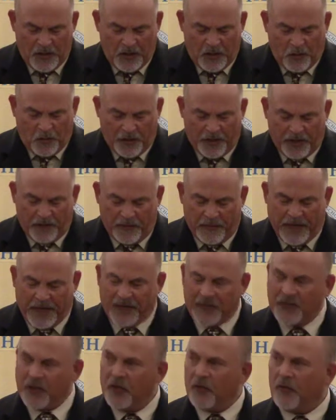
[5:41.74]
What an
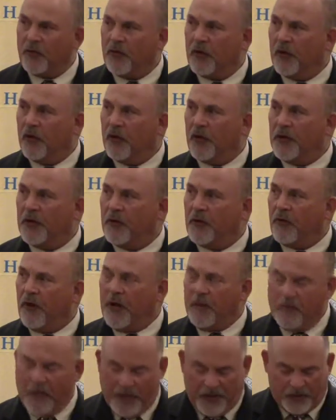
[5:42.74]
amazing crew and
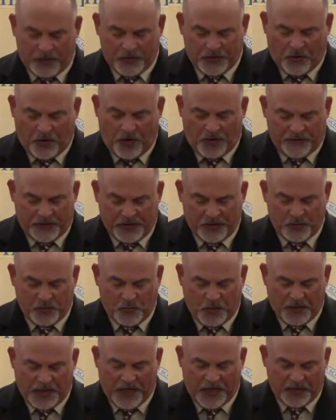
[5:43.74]
great mentors all these
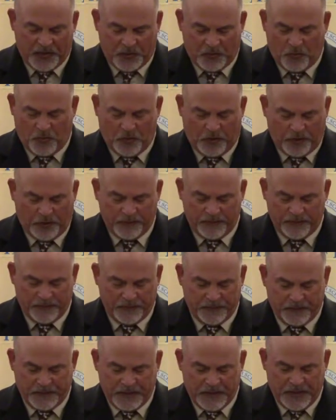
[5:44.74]
guys were.
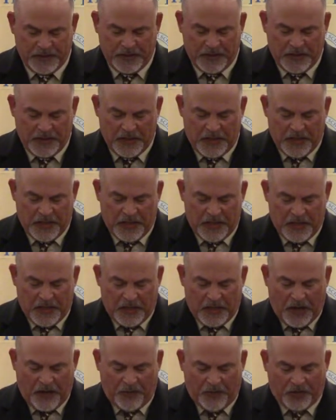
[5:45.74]

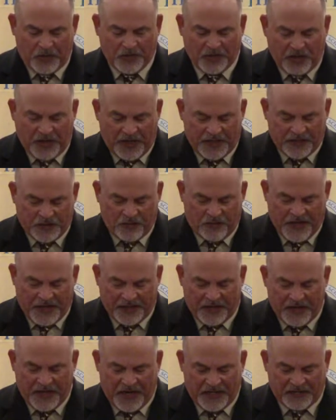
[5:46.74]
I would also like to
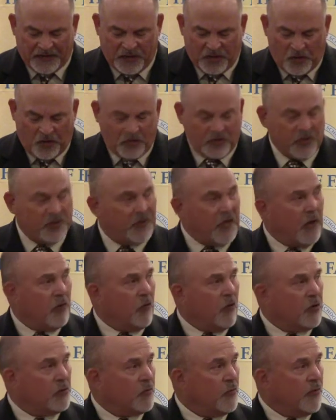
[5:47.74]
recognize the coaches
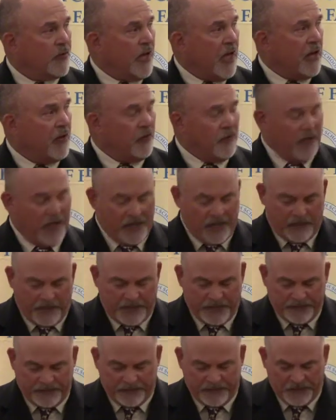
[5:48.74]
I've worked with at Onekama,
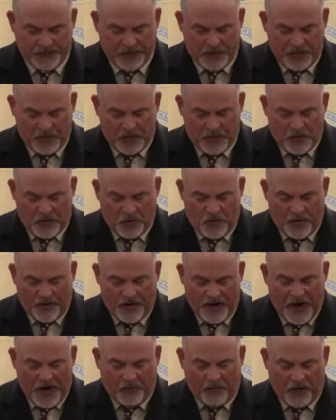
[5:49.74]
who
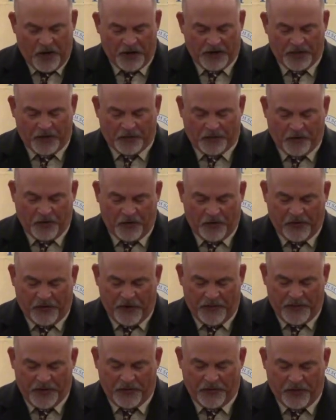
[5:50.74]
are now running the
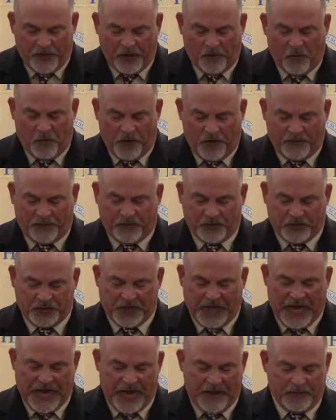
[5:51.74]
program and doing a wonderful
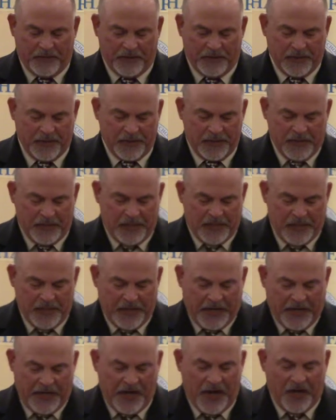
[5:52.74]
job,
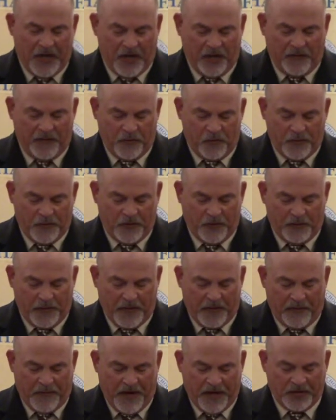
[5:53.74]
and any of whom could
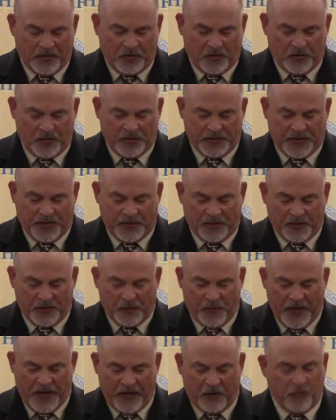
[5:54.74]
be in my shoes at
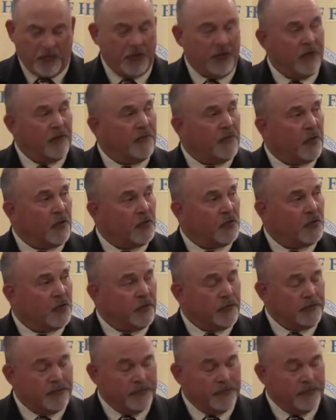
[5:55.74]
this banquet in the future.